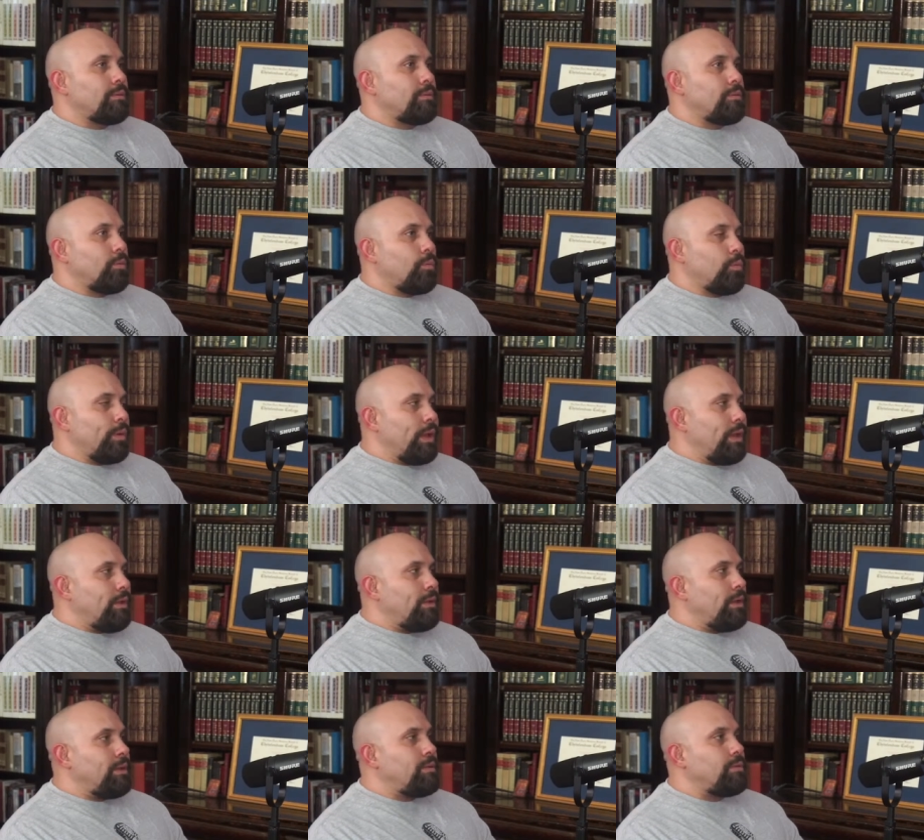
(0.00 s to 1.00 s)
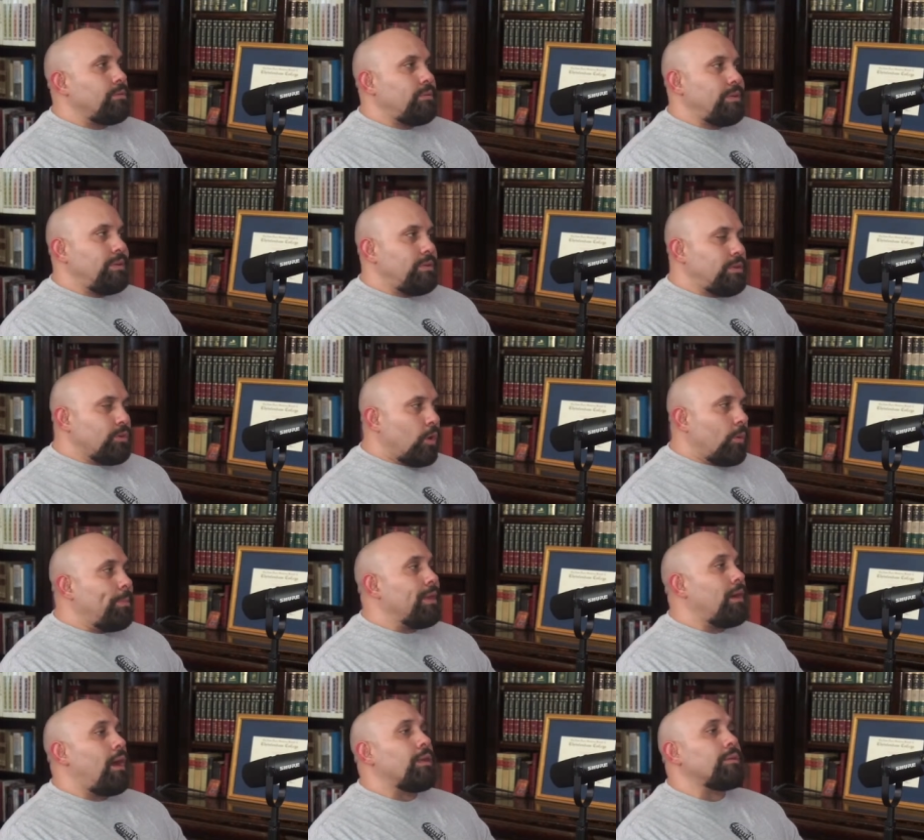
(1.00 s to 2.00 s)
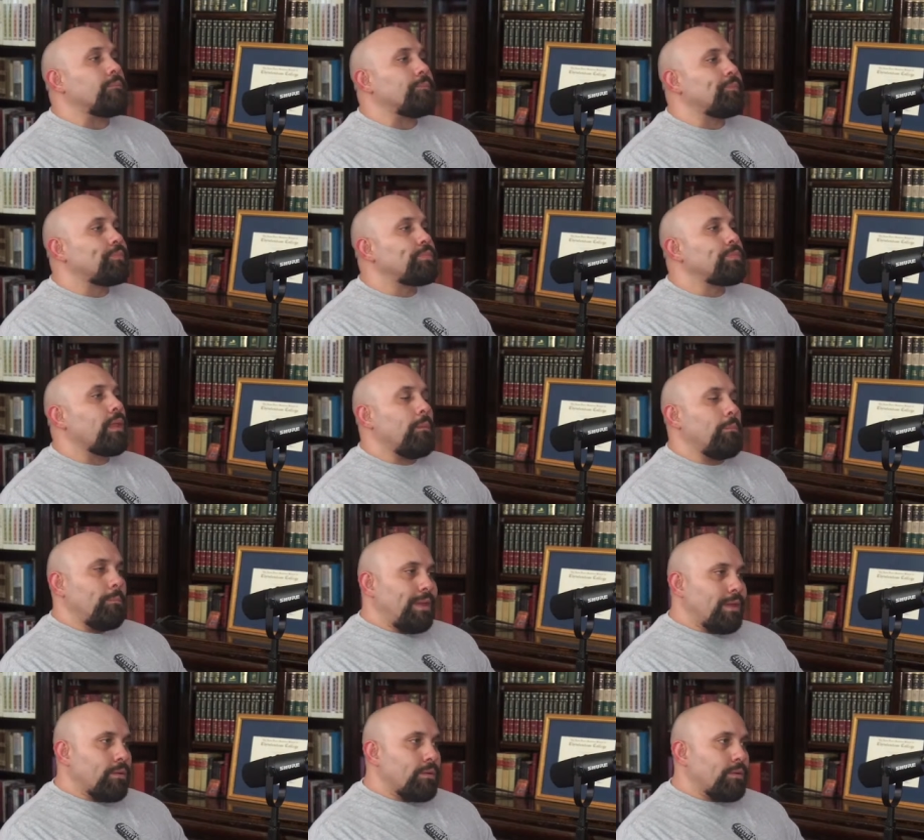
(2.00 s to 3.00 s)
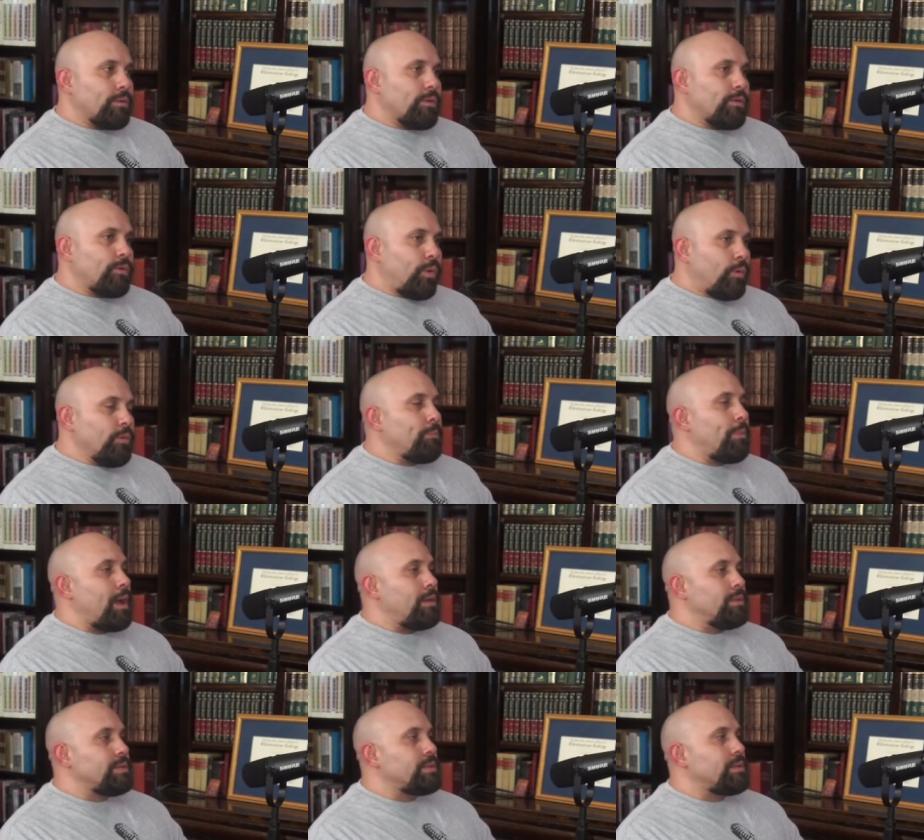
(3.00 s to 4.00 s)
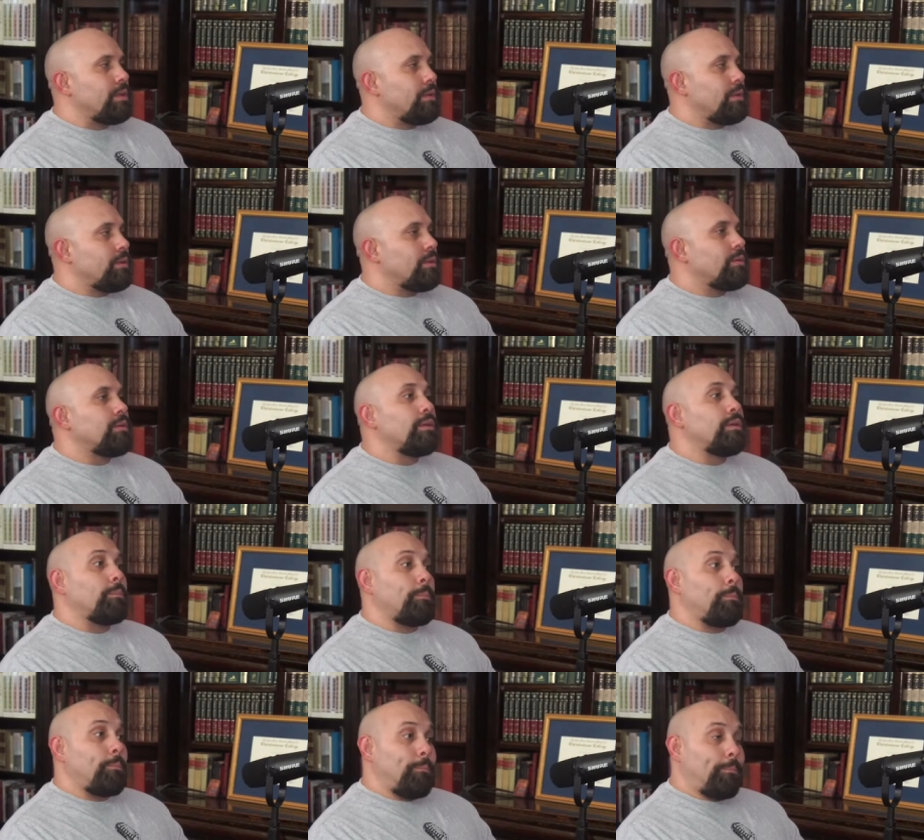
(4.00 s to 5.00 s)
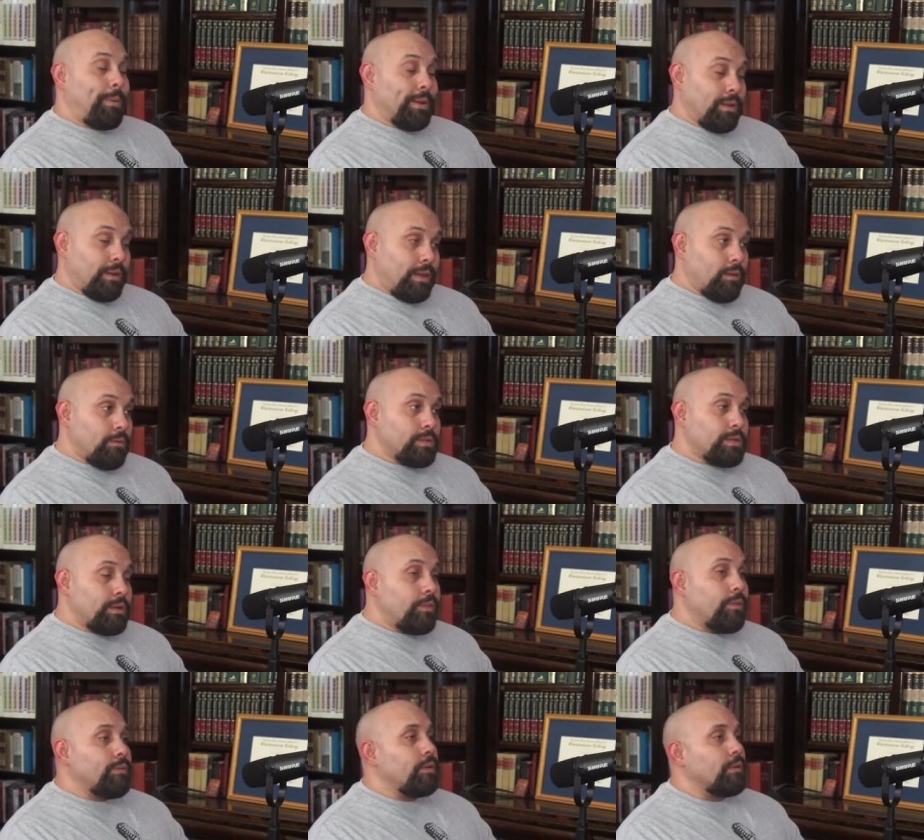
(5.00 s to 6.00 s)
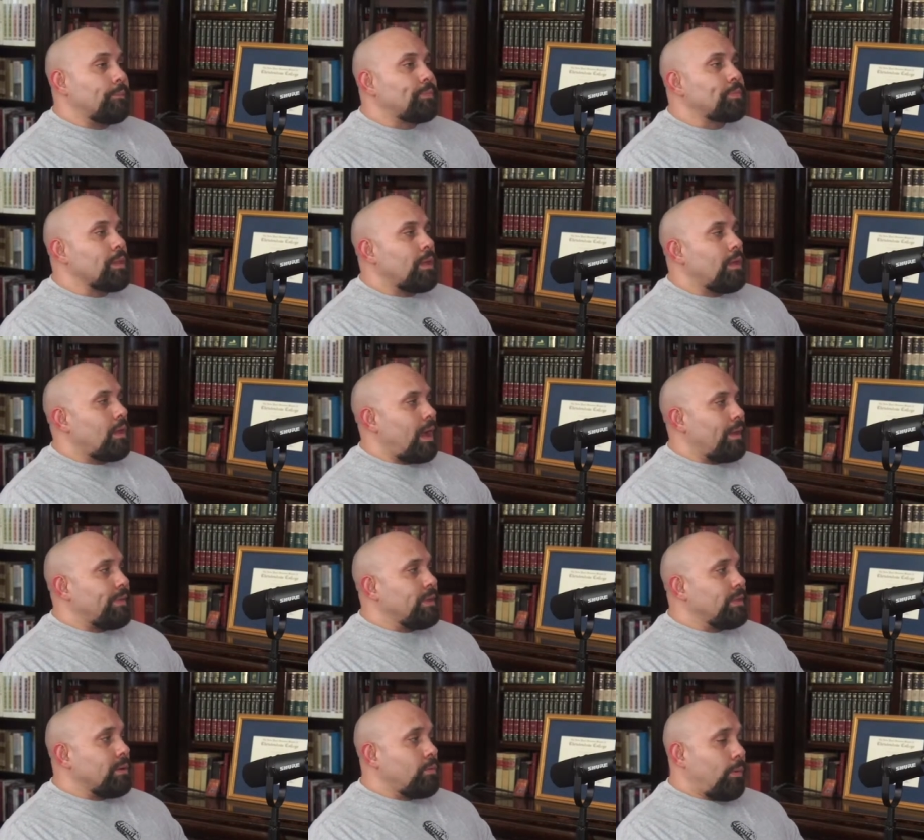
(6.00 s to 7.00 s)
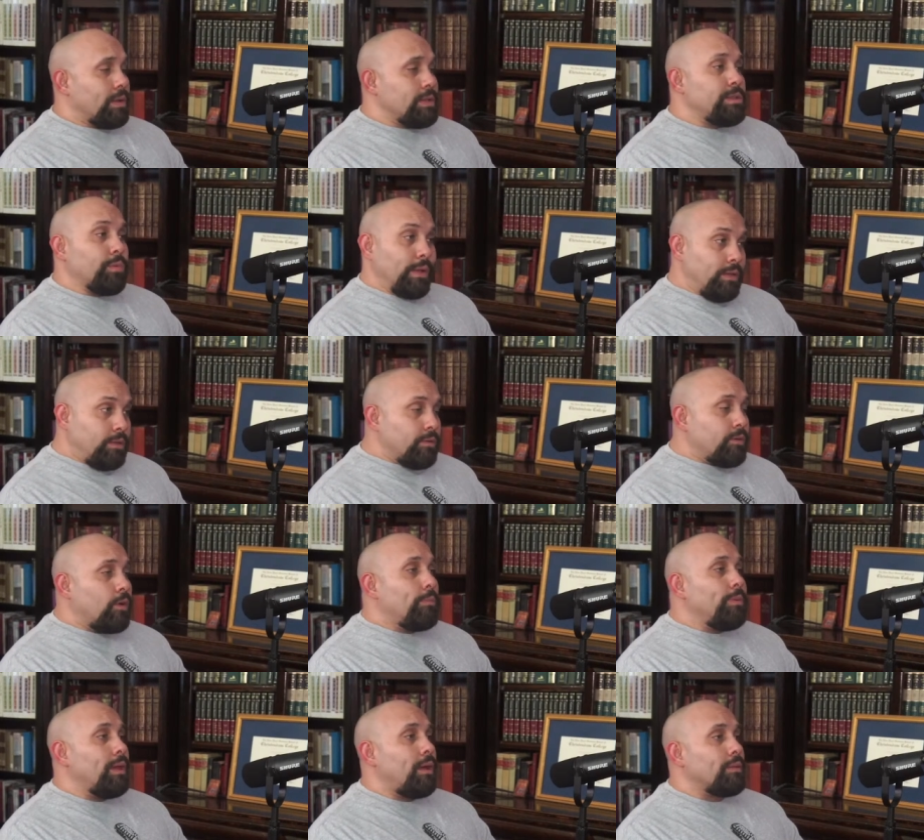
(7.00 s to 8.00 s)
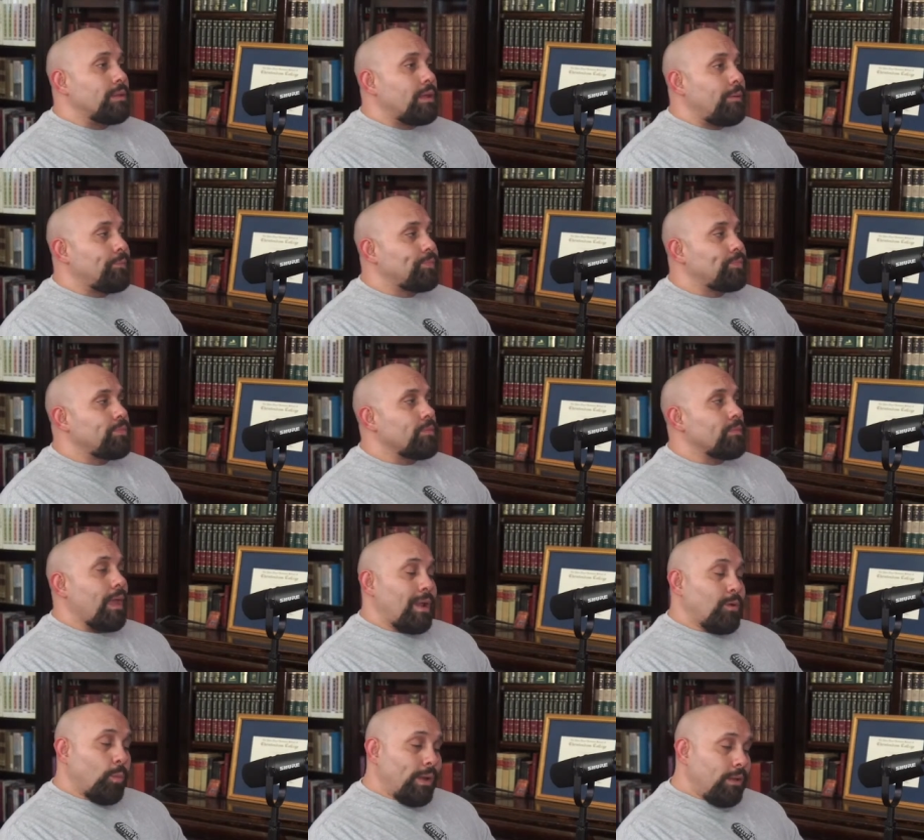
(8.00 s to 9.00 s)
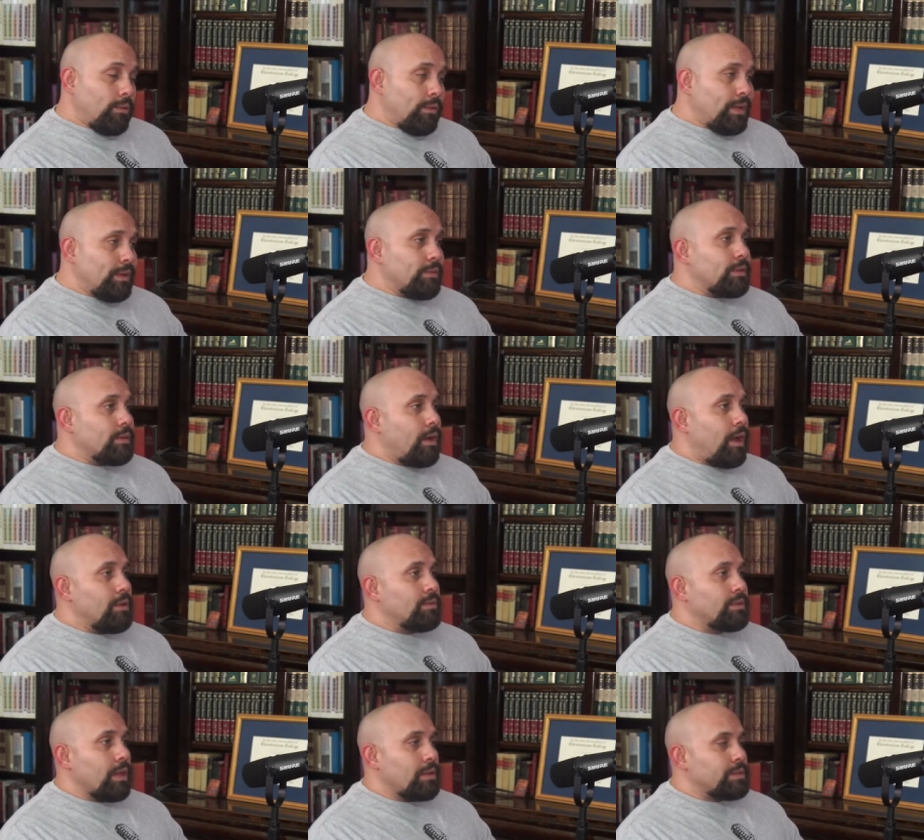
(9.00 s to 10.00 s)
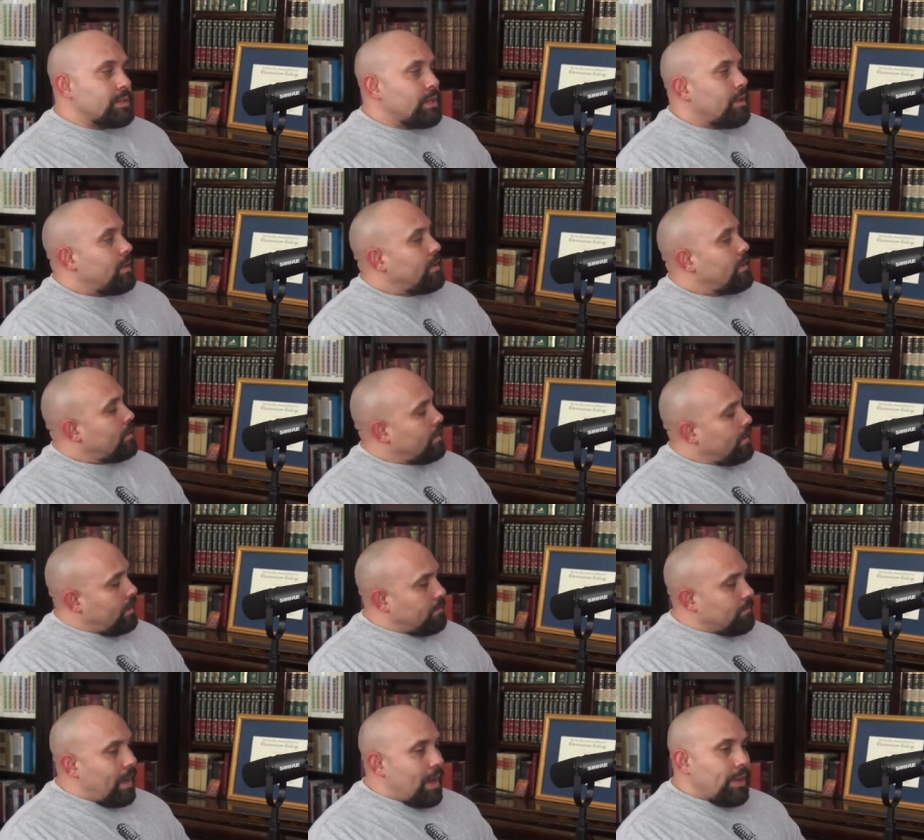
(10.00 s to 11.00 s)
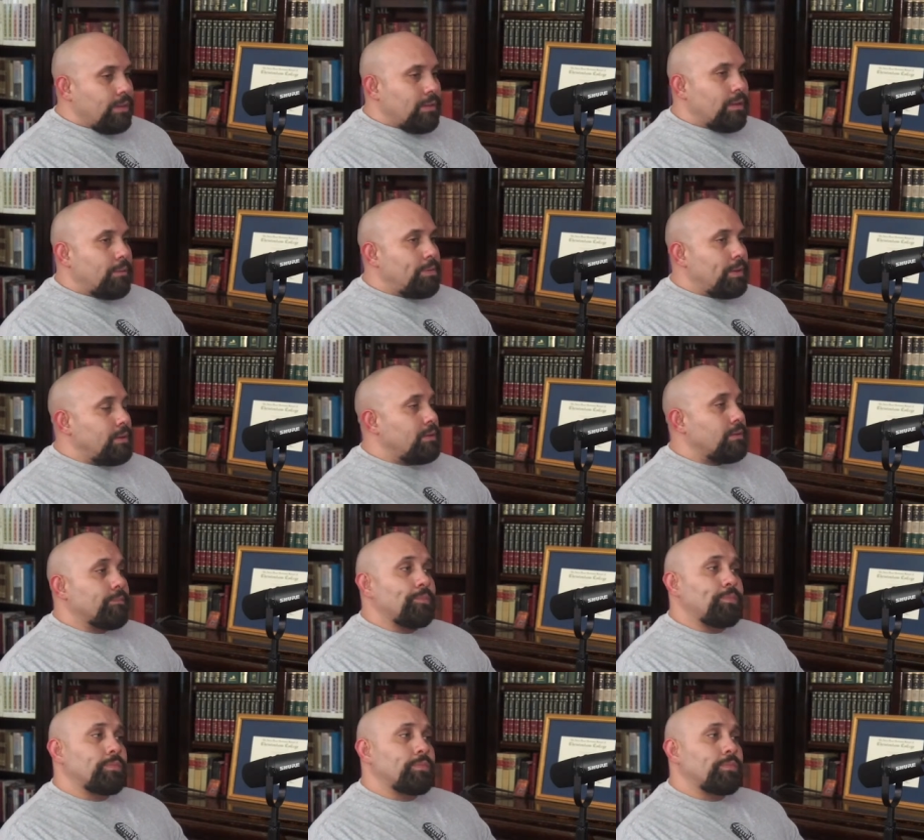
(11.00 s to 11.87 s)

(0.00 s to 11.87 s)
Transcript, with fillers: we need to go beyond mere quote bites. Sure. But here's another thing. I think that once we do go beyond that and we look at the context, in my opinion,